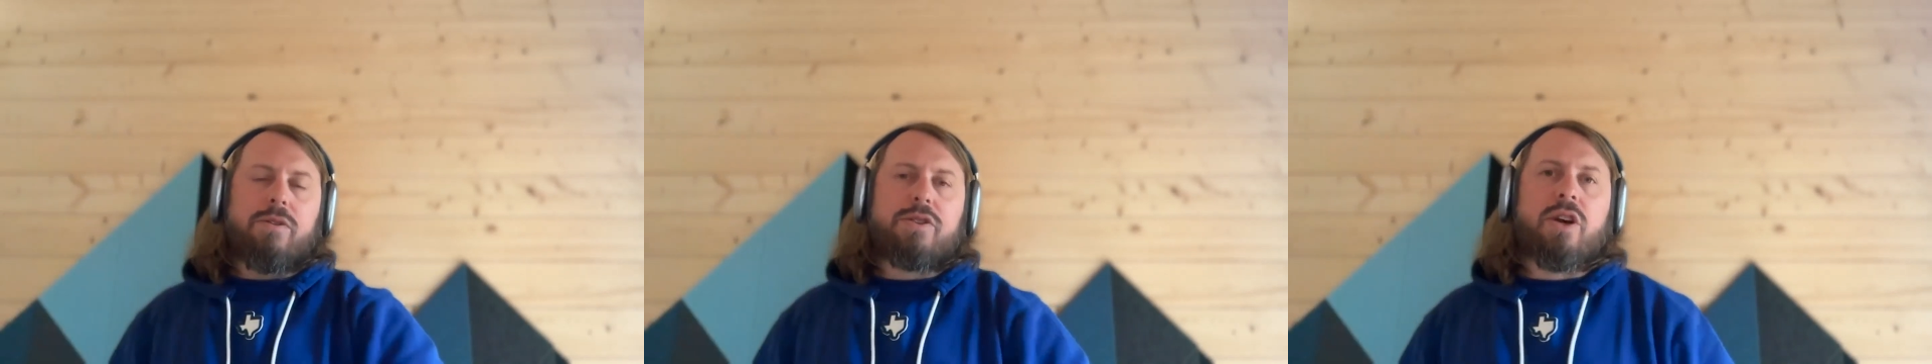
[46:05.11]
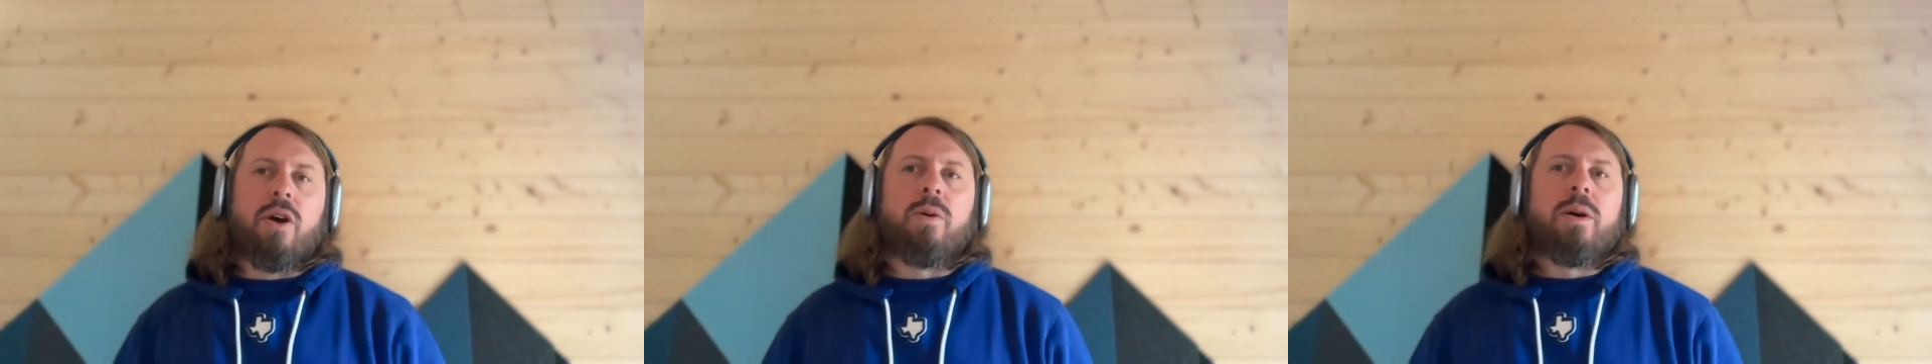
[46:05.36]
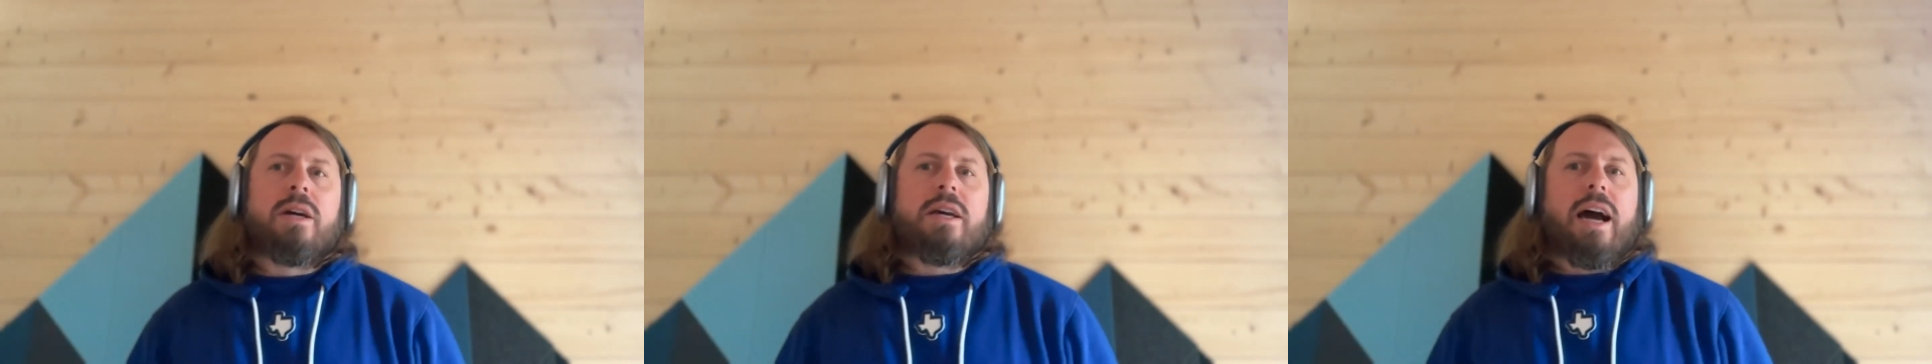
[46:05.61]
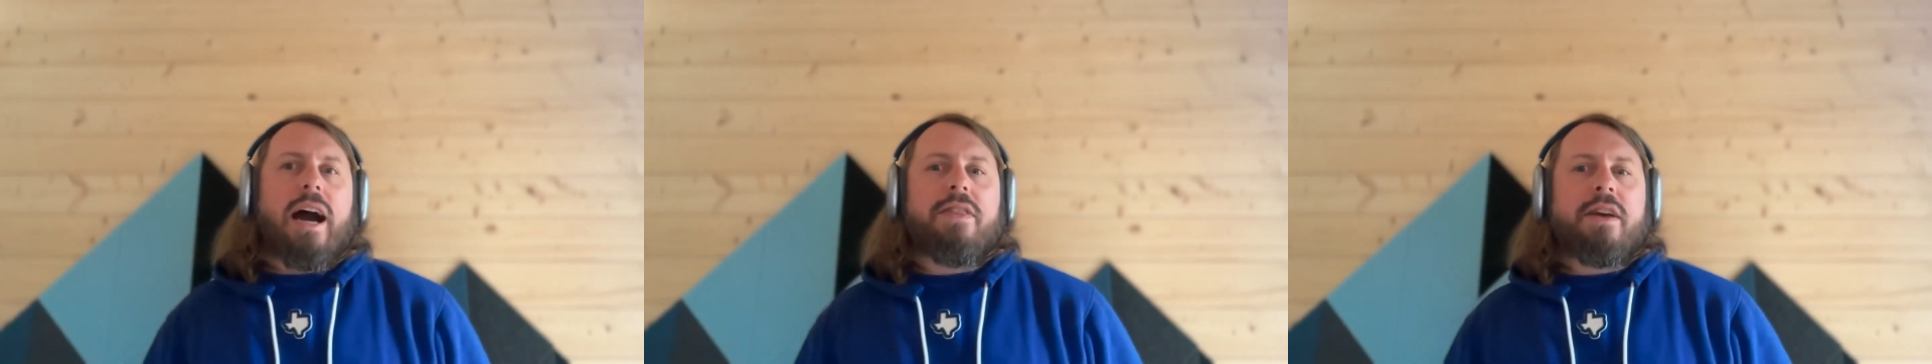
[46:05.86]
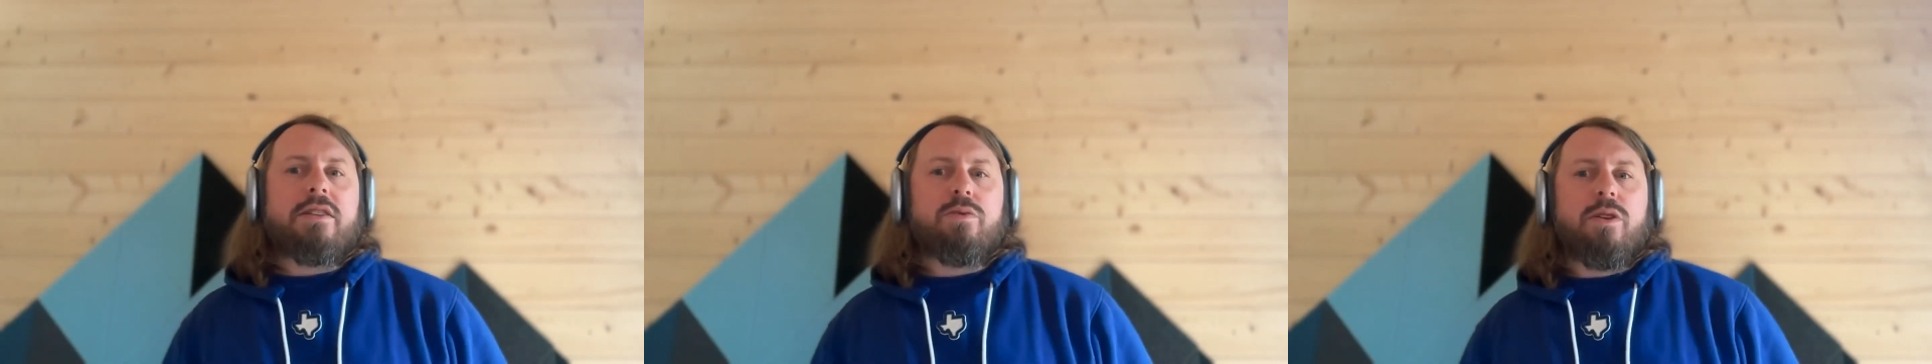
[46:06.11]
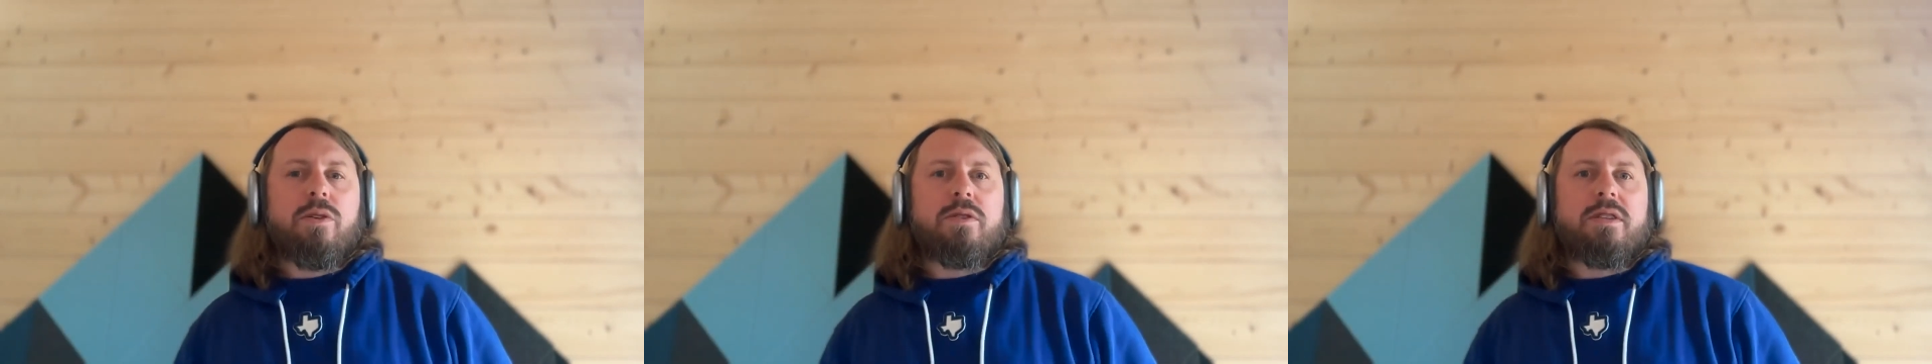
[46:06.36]
So I think it's one
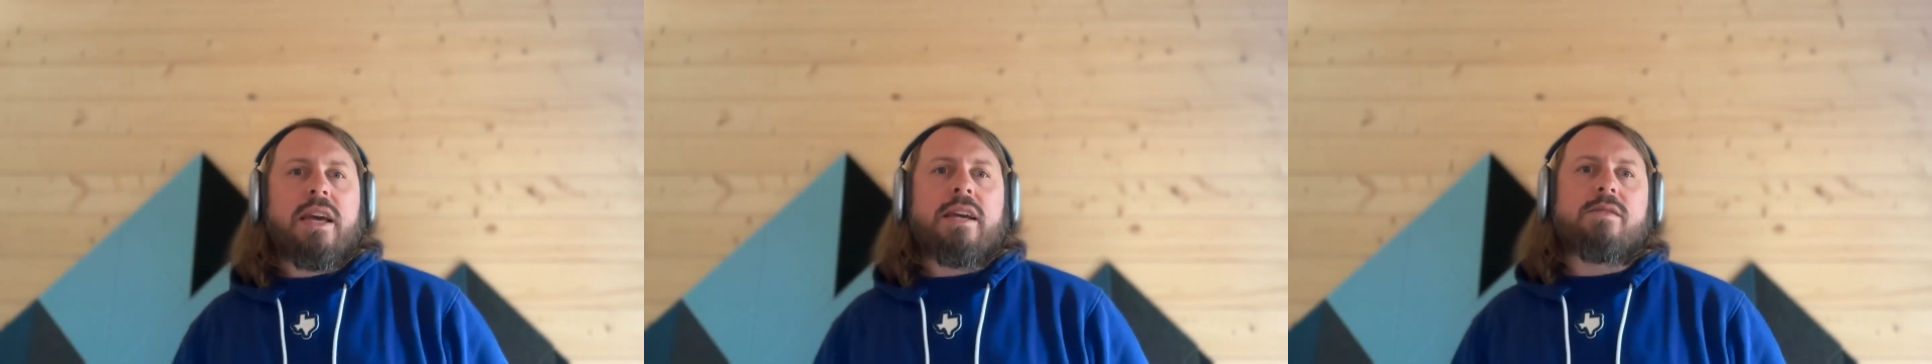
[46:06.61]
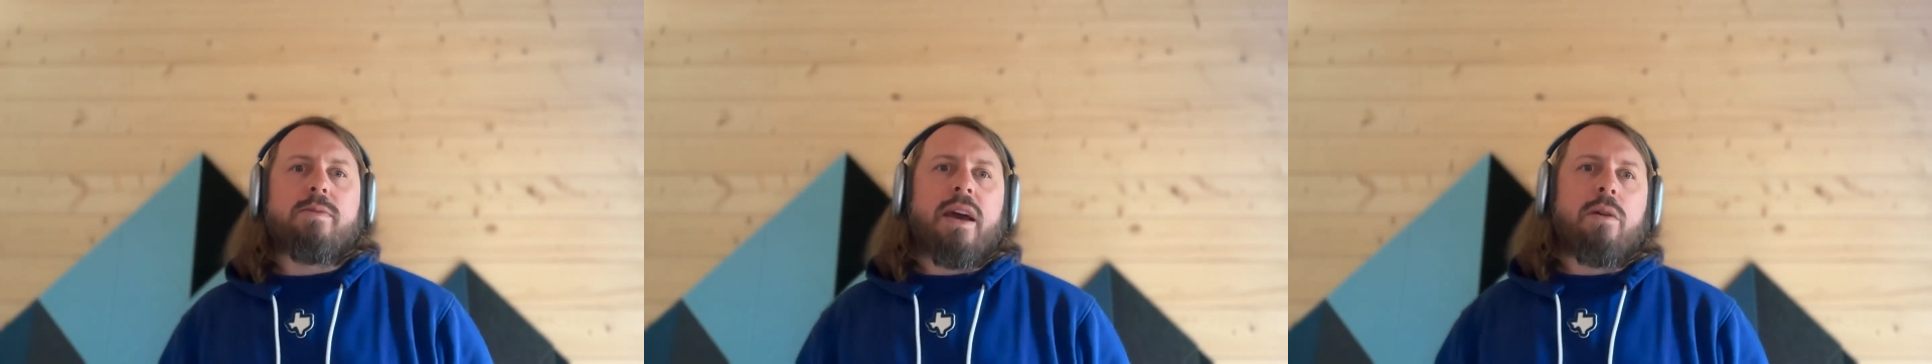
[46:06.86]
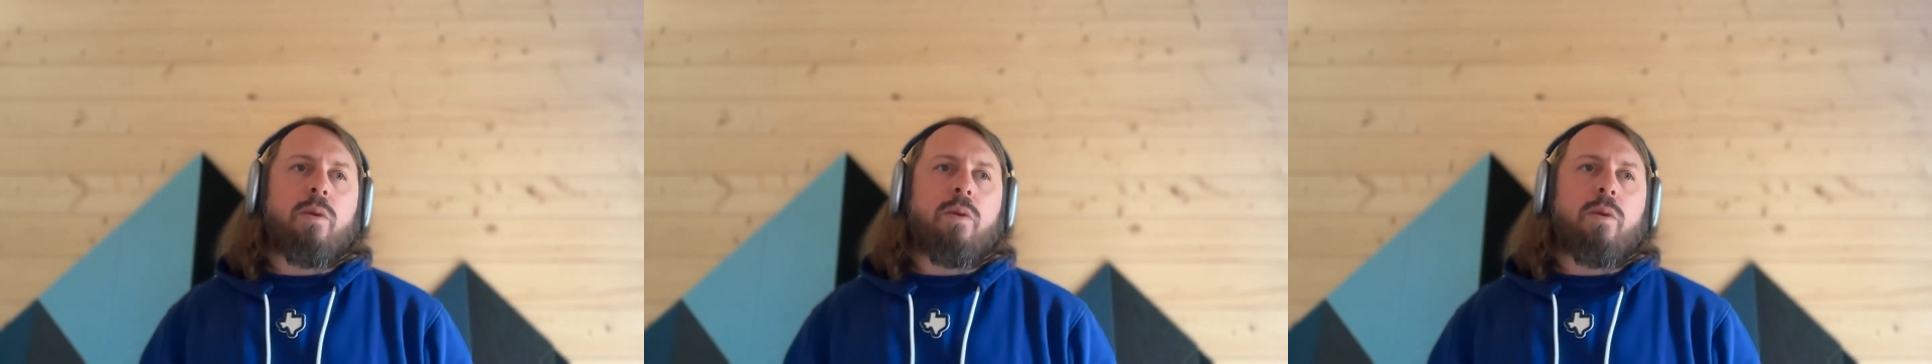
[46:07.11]
of those things, man,